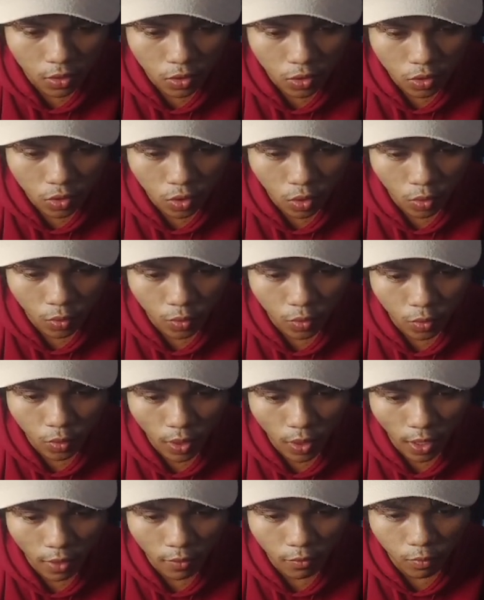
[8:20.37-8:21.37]
So we
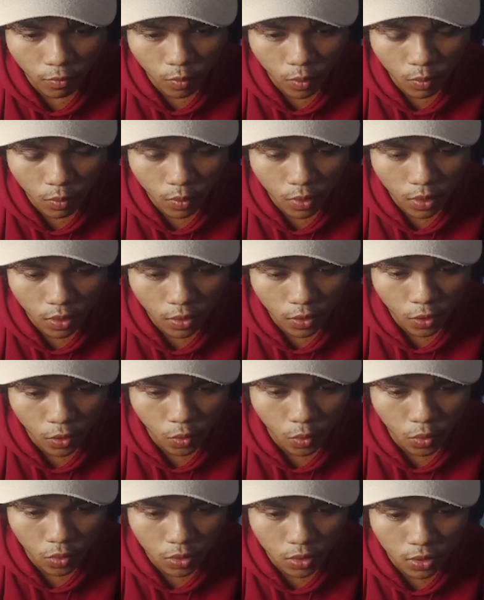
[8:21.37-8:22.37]
will
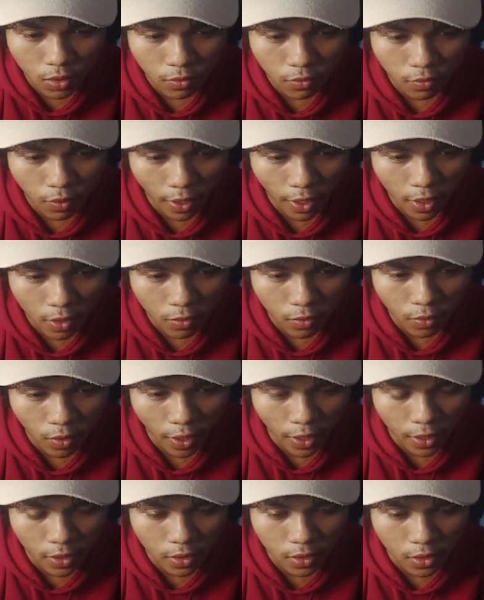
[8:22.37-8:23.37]
use the file
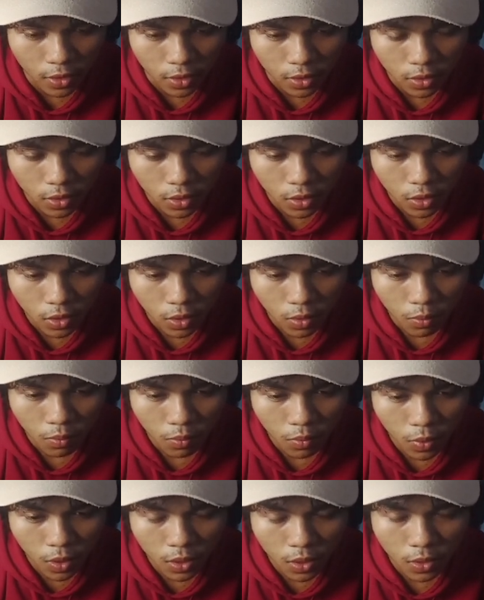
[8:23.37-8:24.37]
writer, but